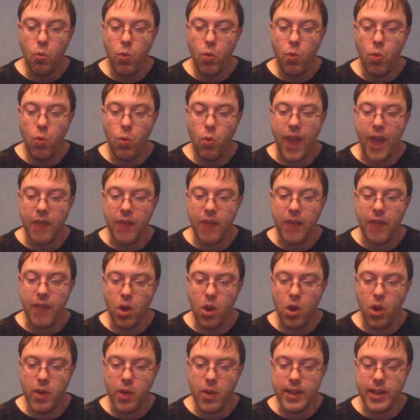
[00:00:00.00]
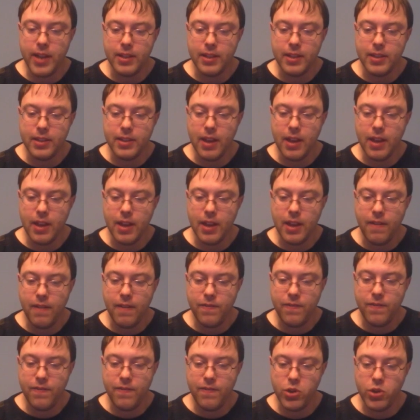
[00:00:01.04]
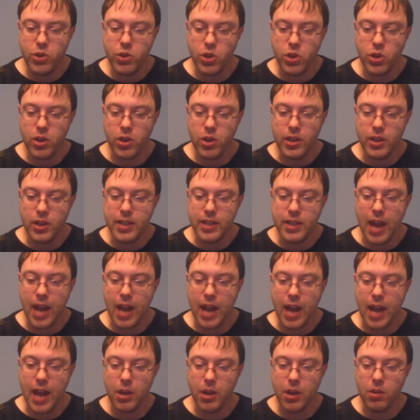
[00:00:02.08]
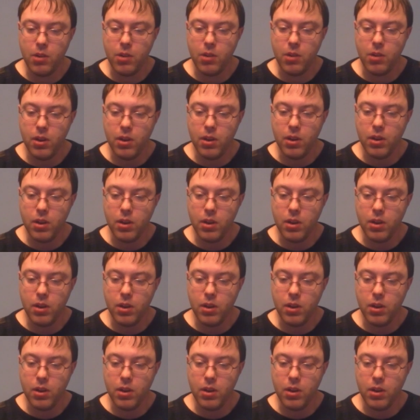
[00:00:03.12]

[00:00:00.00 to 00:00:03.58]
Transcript: Without knowing the future tableau